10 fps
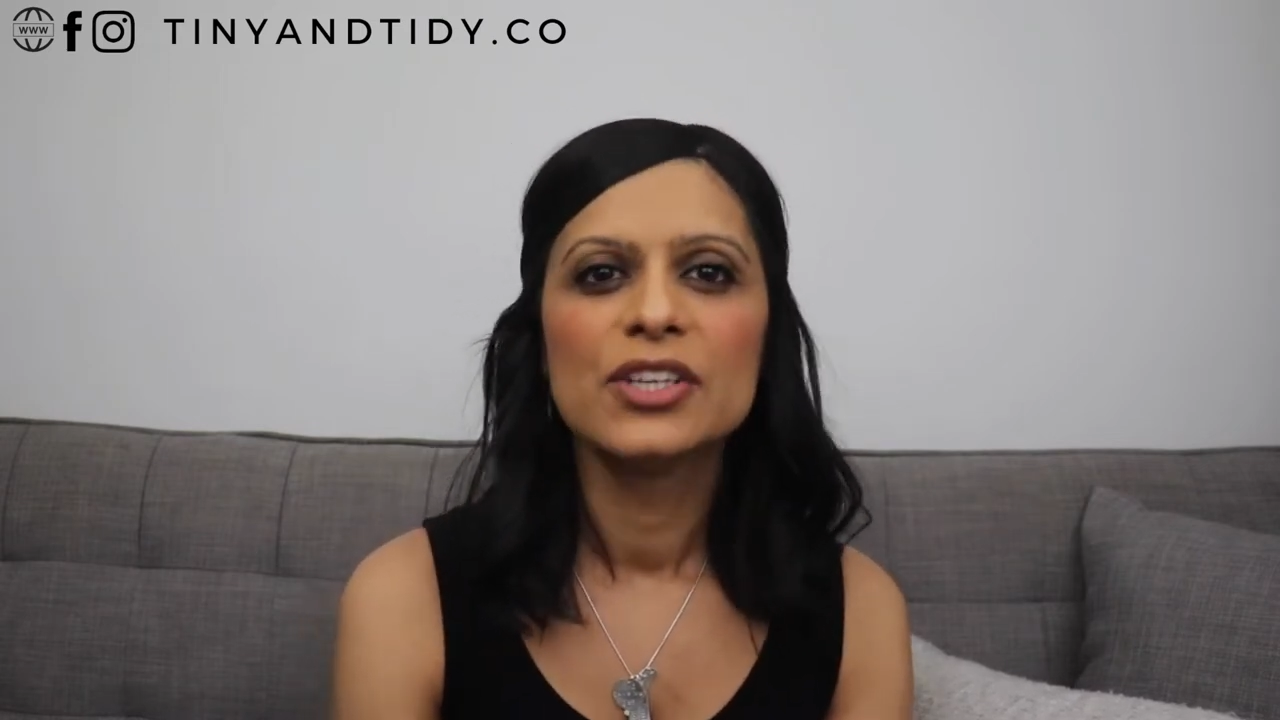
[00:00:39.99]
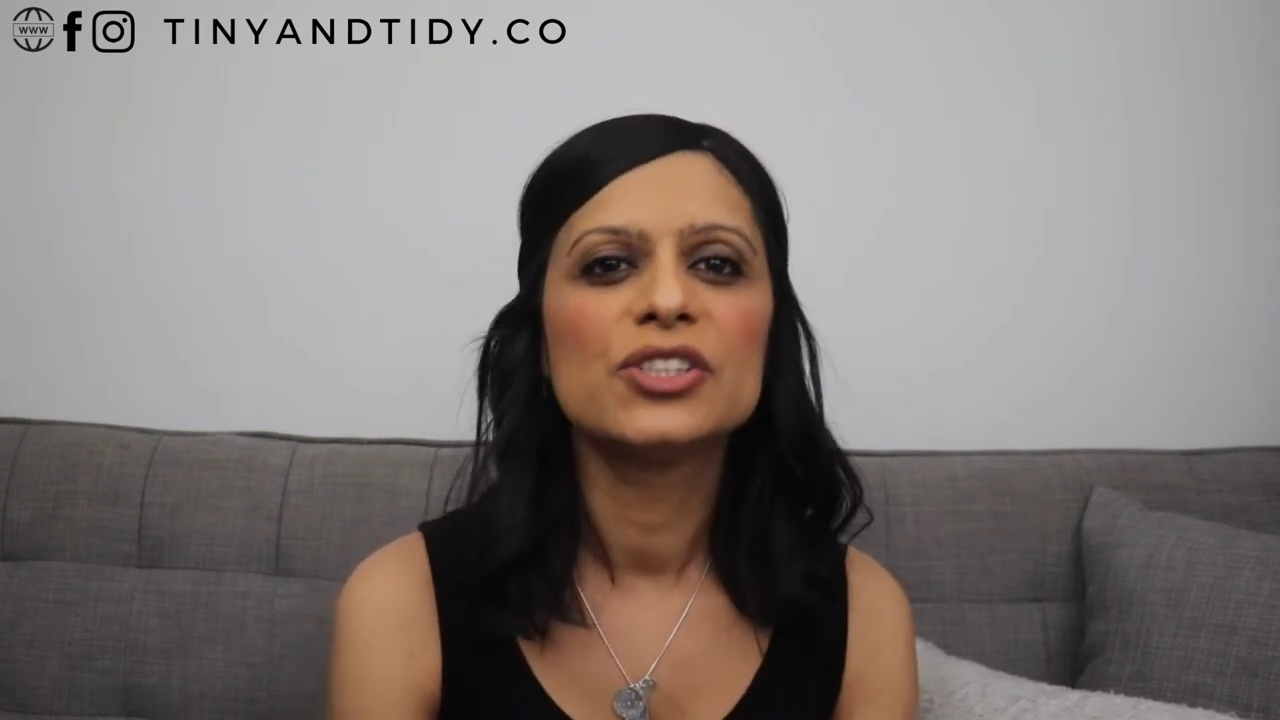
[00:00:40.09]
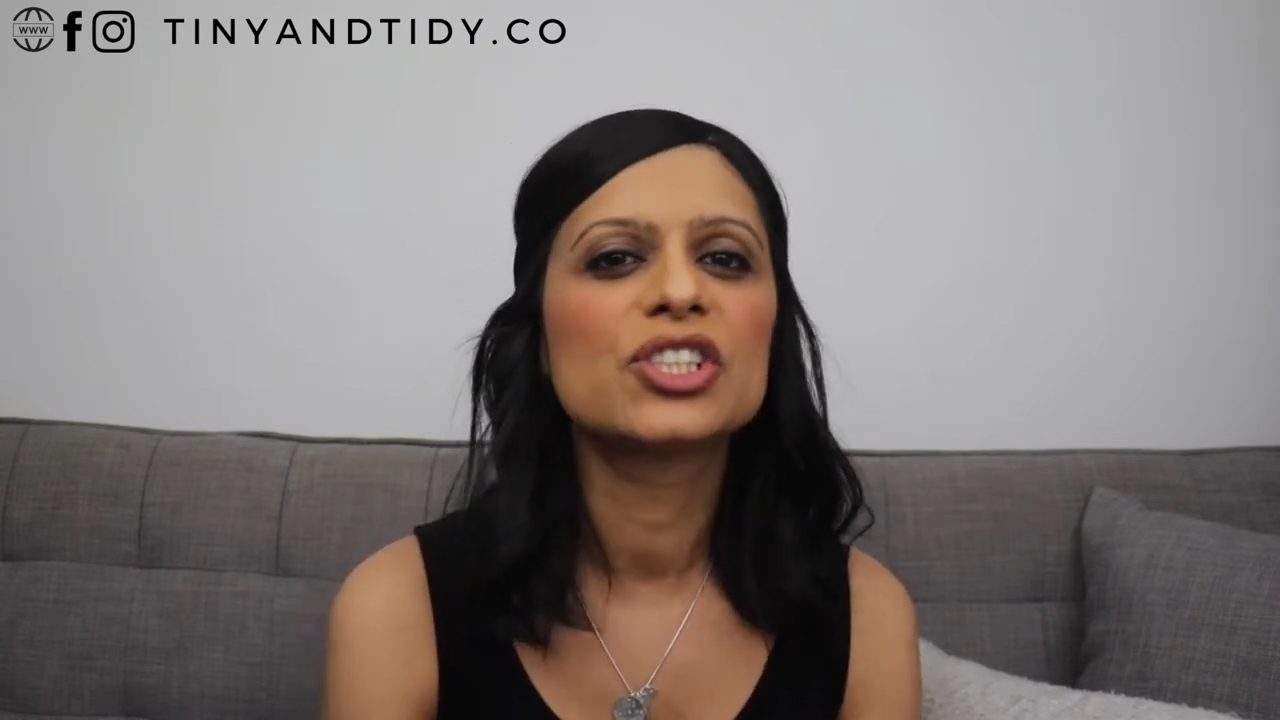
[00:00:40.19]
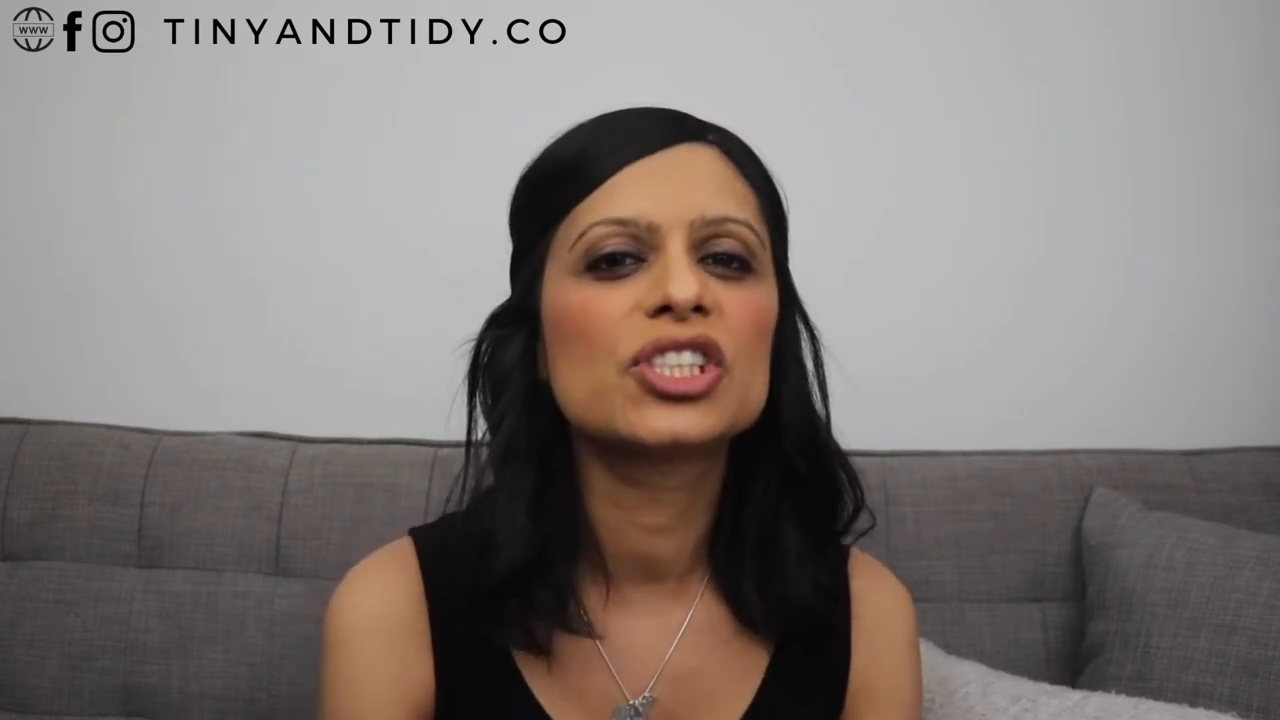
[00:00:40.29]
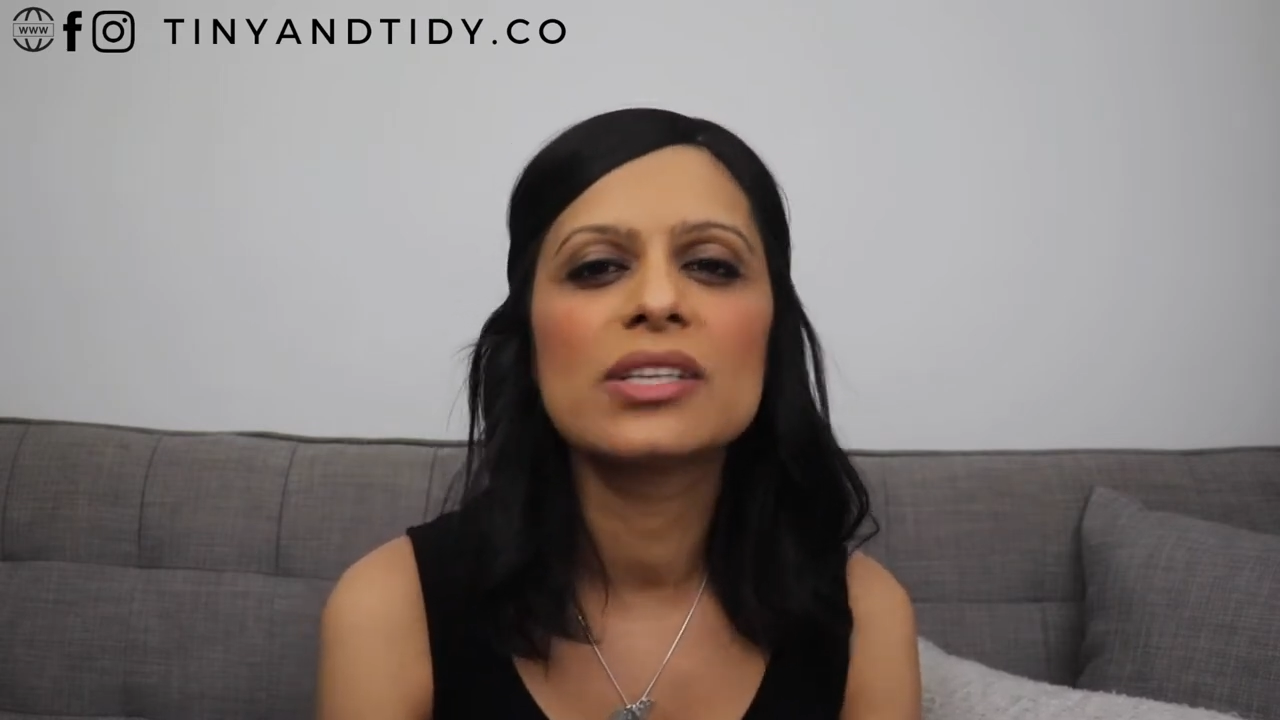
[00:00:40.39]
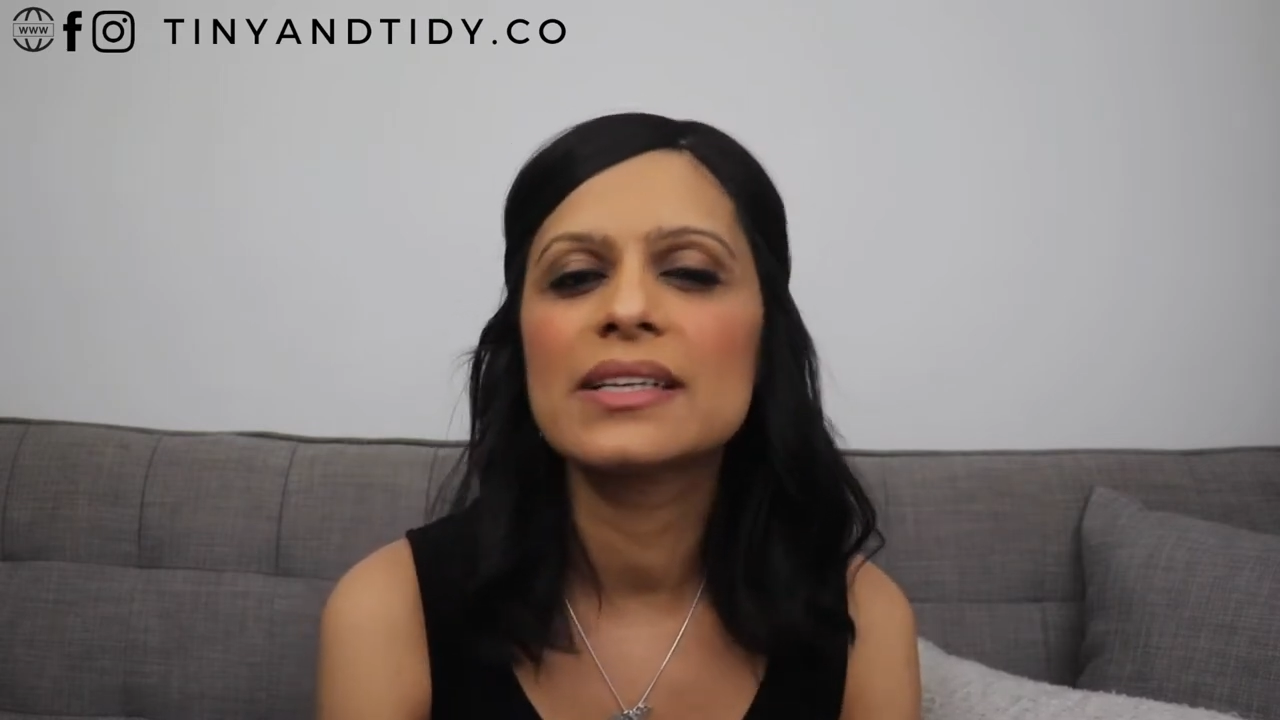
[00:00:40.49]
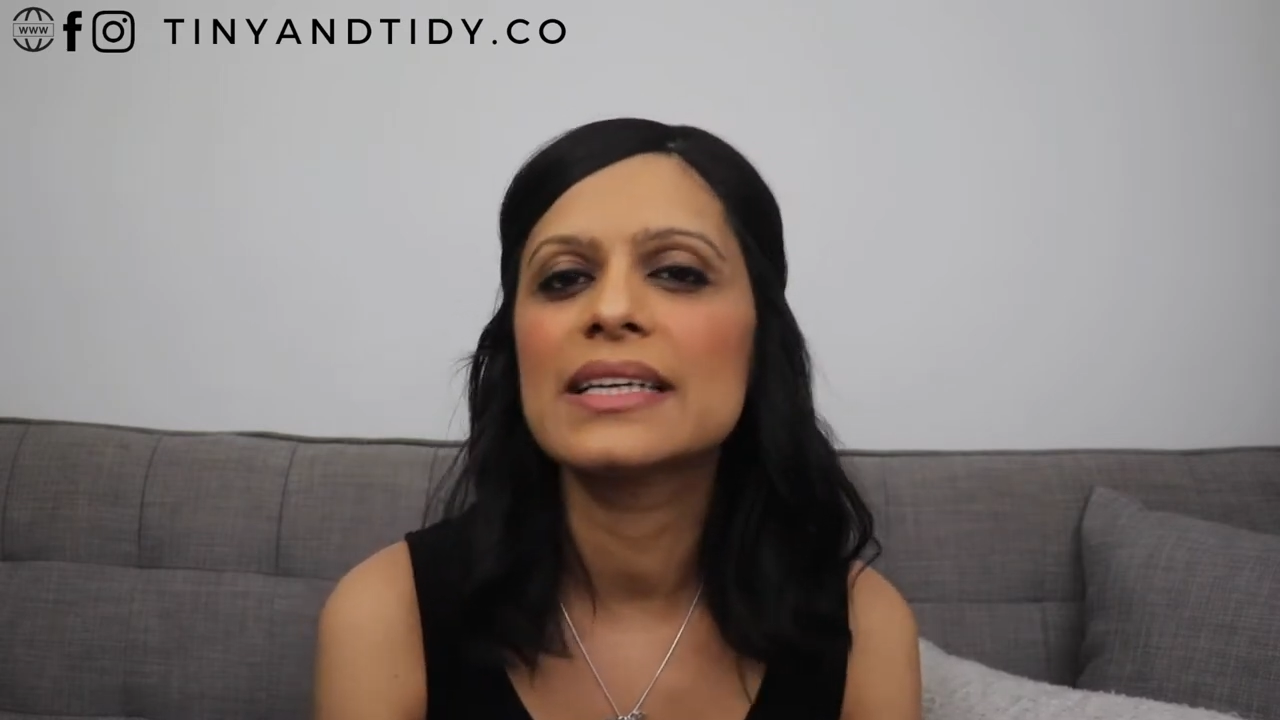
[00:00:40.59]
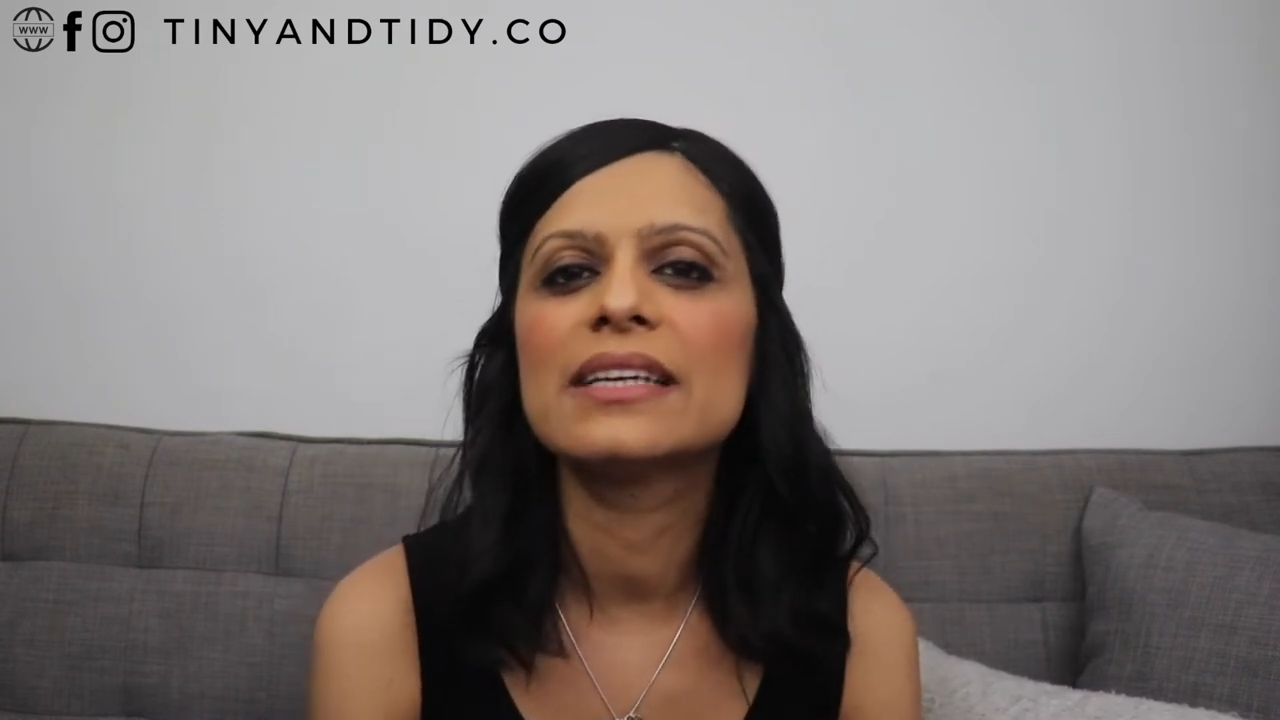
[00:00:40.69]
you shouldn't